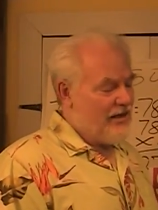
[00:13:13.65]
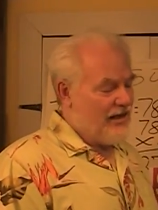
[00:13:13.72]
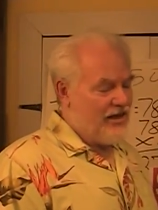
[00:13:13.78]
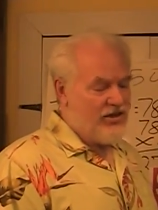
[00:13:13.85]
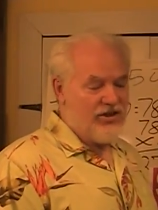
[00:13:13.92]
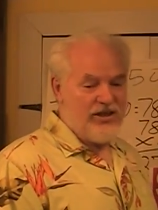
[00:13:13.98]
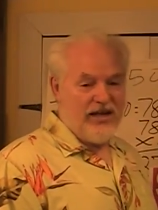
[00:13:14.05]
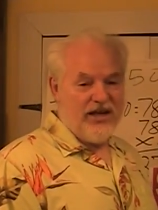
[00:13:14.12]

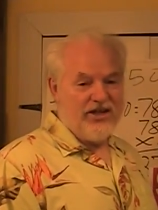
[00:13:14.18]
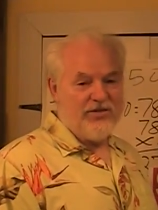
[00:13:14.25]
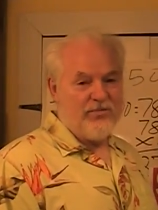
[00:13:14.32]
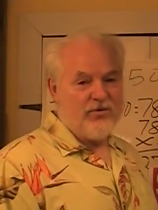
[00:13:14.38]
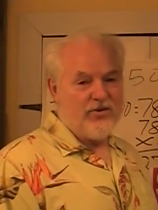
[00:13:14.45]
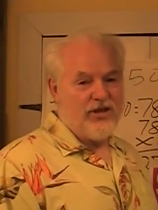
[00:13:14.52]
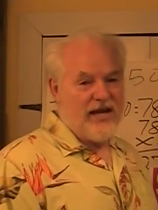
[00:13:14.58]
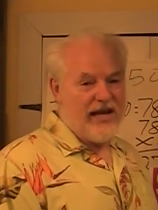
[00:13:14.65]

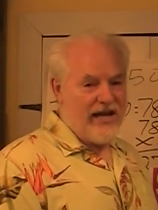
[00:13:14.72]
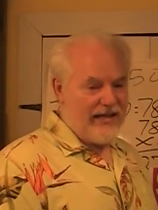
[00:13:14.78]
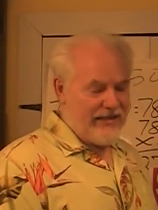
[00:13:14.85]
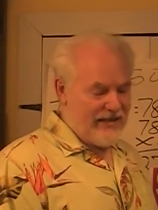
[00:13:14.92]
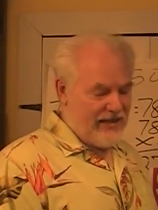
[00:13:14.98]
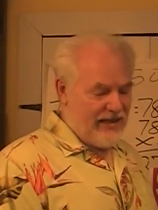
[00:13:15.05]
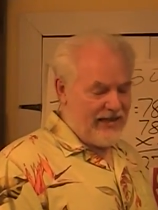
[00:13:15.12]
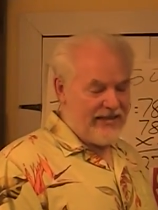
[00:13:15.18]
intangible tax,
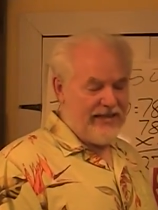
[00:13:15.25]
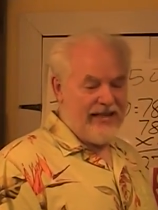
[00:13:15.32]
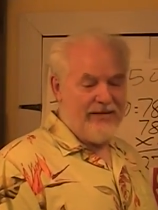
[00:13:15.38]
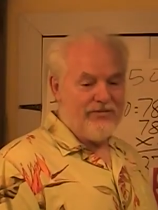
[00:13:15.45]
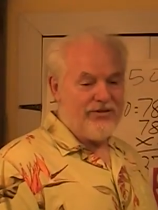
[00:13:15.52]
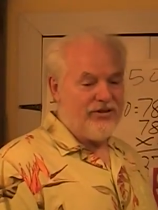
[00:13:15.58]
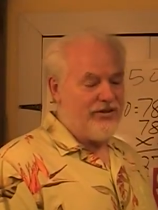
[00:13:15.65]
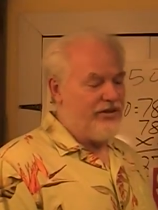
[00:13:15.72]
doc
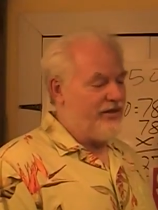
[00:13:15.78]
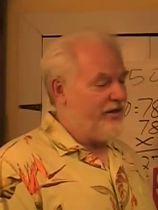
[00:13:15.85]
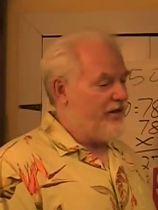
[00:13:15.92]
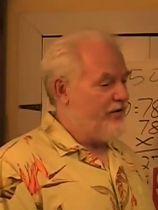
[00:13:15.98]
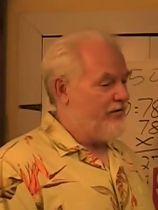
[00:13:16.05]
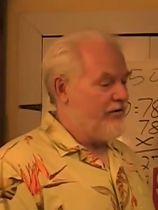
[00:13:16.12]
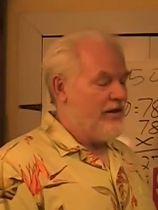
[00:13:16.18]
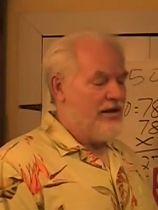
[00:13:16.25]
stamps on the
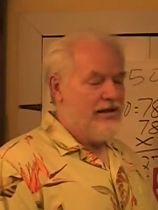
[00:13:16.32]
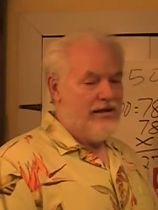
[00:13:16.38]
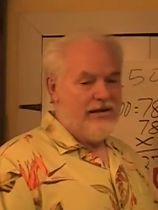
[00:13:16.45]
note.